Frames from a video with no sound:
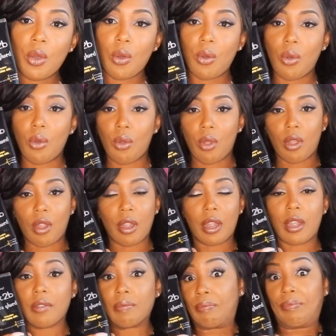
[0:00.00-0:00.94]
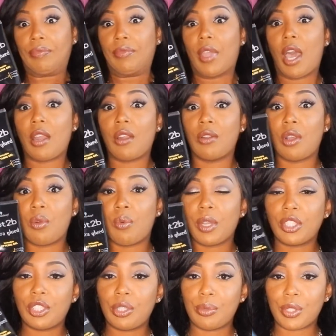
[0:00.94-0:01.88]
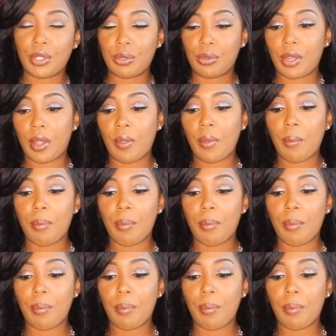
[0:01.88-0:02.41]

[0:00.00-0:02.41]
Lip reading: or I don't know what she was doing.